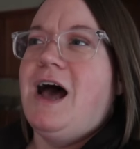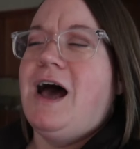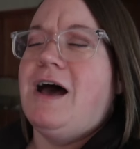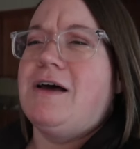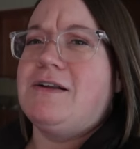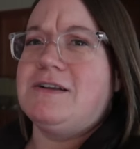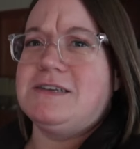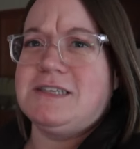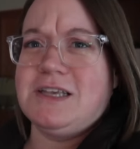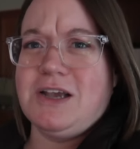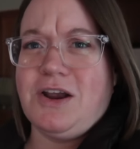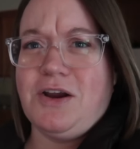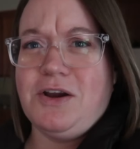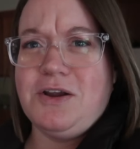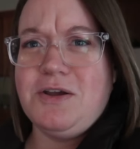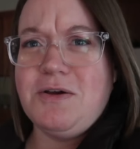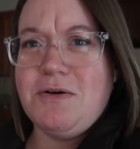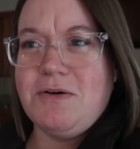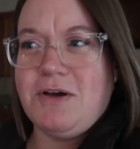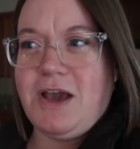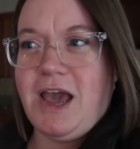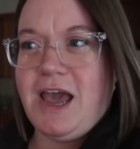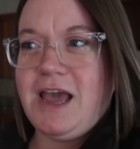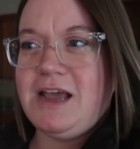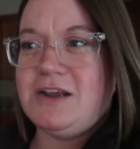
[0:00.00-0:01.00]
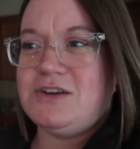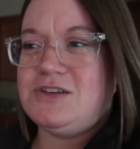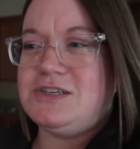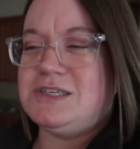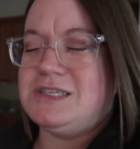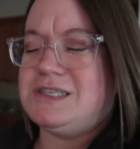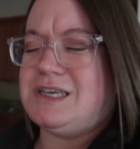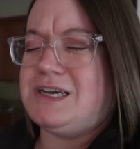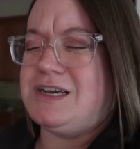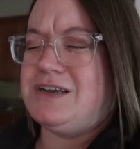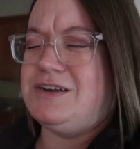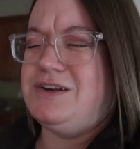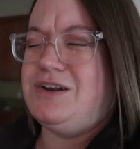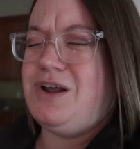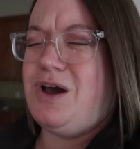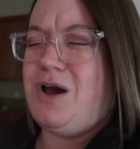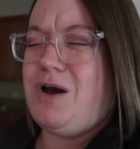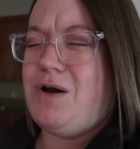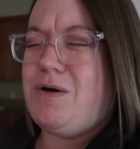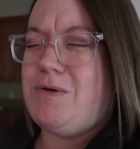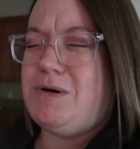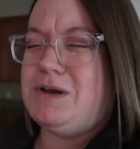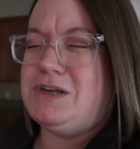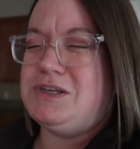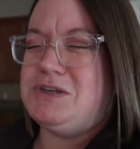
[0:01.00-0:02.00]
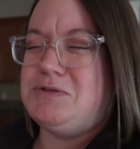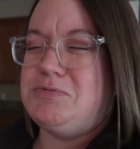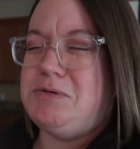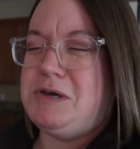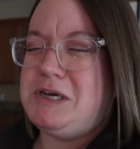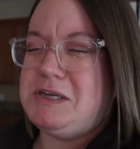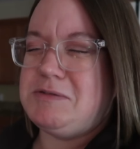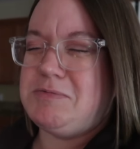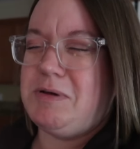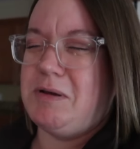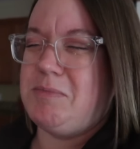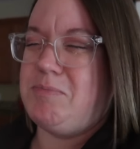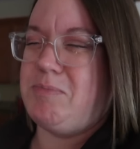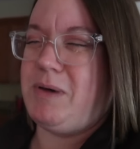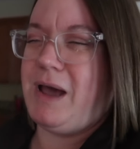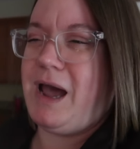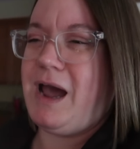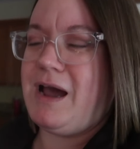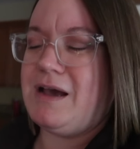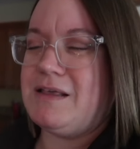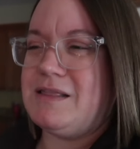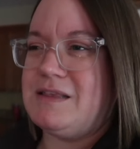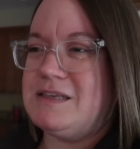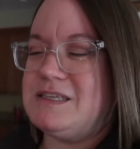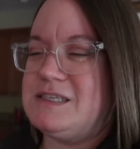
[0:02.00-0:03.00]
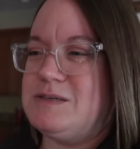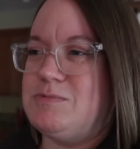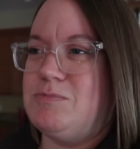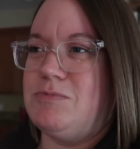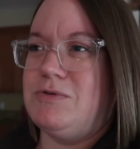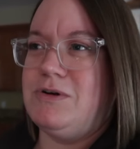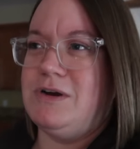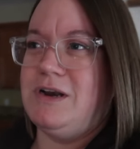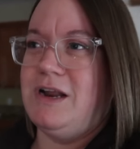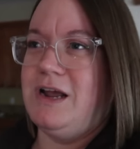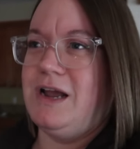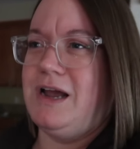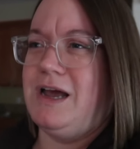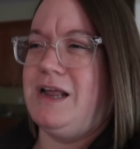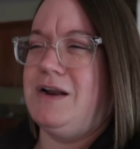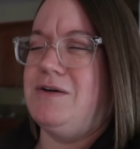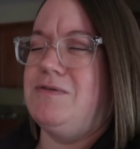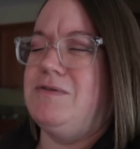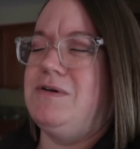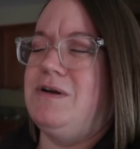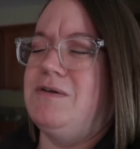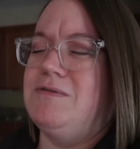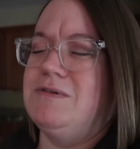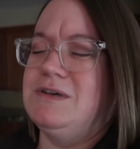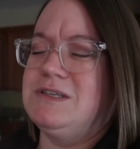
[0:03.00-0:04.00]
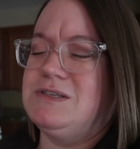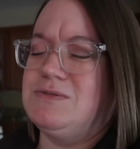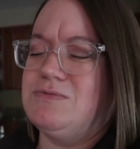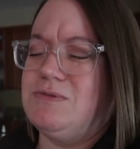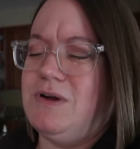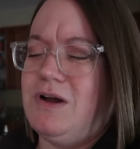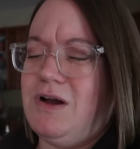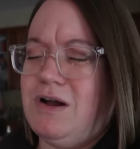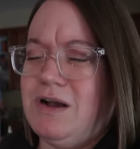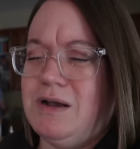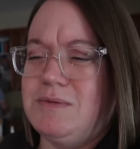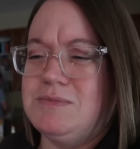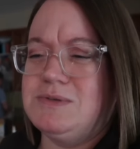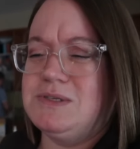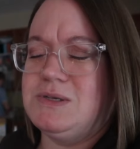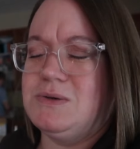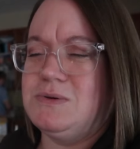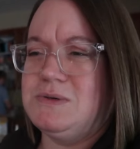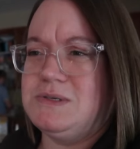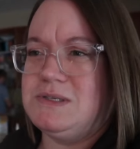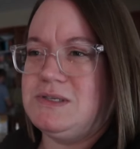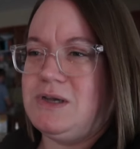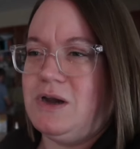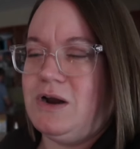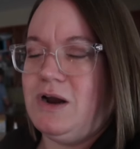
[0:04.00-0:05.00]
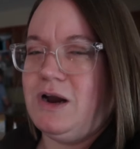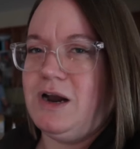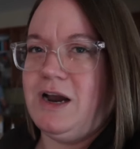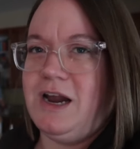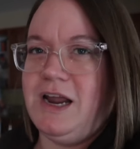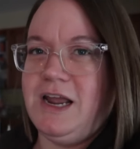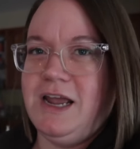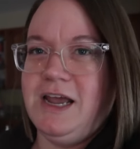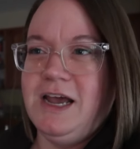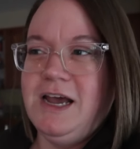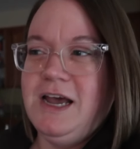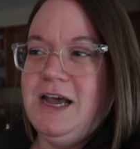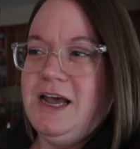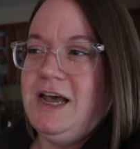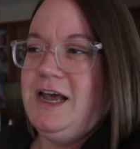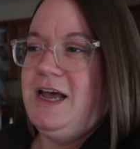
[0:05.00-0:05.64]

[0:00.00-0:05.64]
And I was like, are you okay? And she's like, no, I tweaked my back this morning. I don't know what's wrong. I'm so sorry.